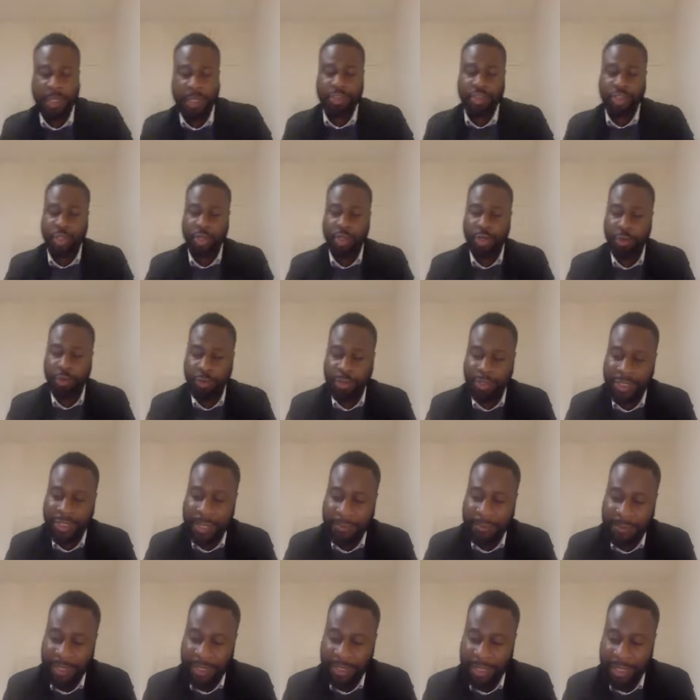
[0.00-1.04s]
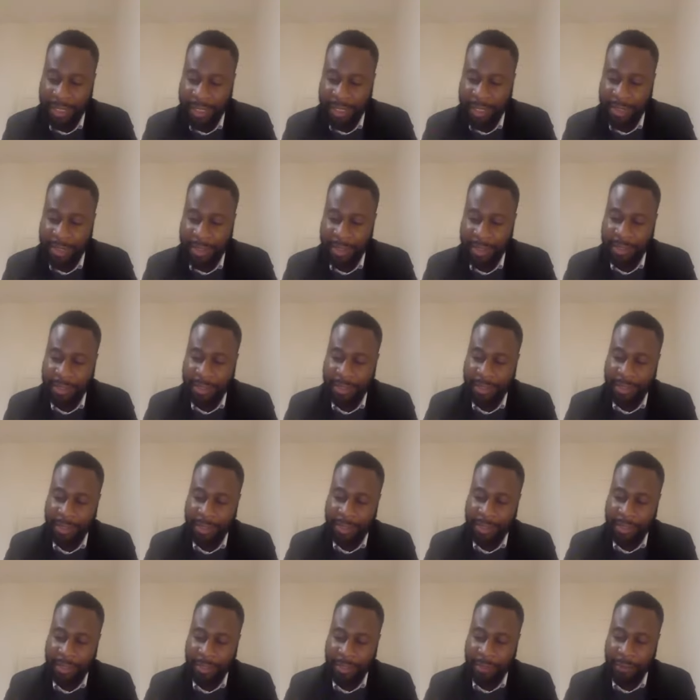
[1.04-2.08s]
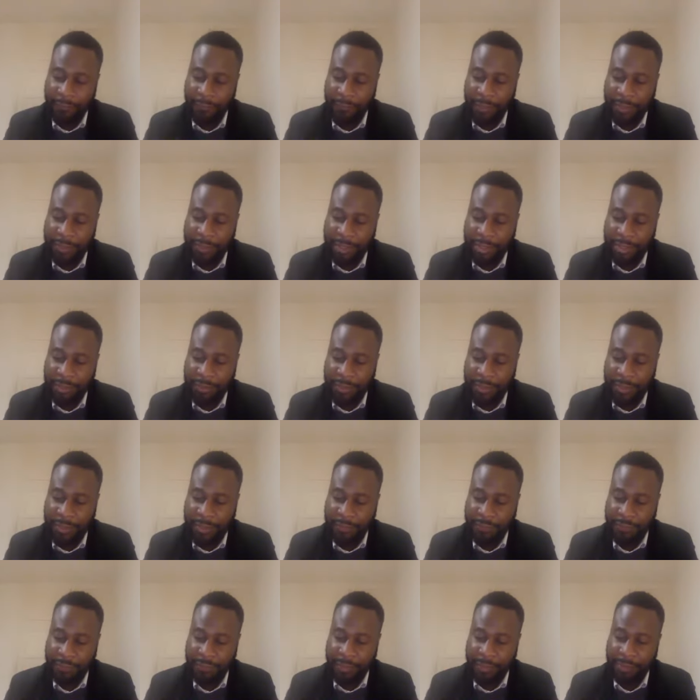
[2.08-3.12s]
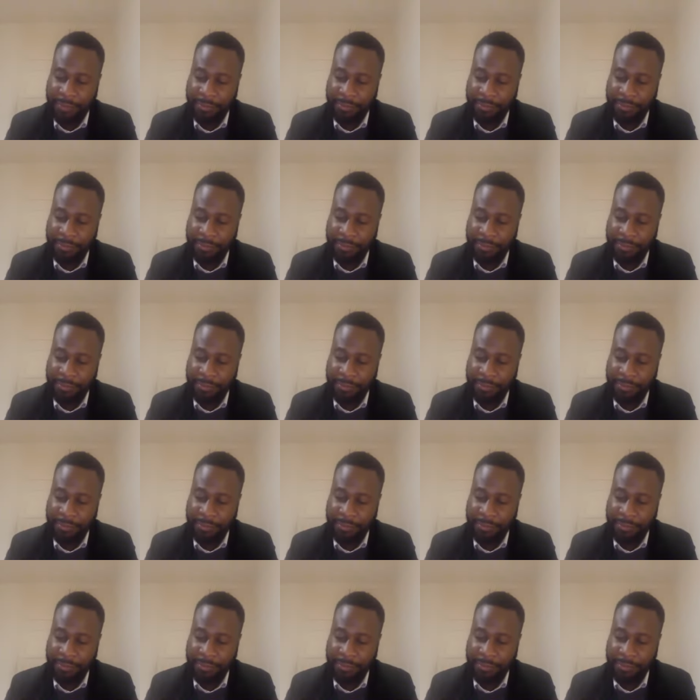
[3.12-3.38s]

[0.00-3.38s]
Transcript: to Luke chapter 9, verses 23.